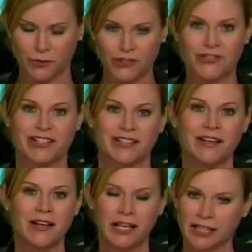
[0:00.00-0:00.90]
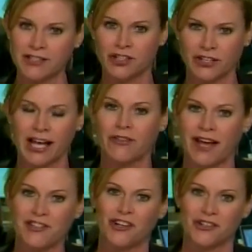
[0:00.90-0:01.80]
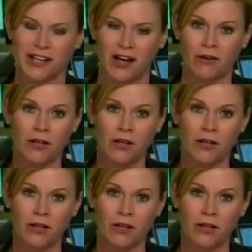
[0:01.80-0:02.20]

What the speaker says: Bush did. And let's look at how that turned out.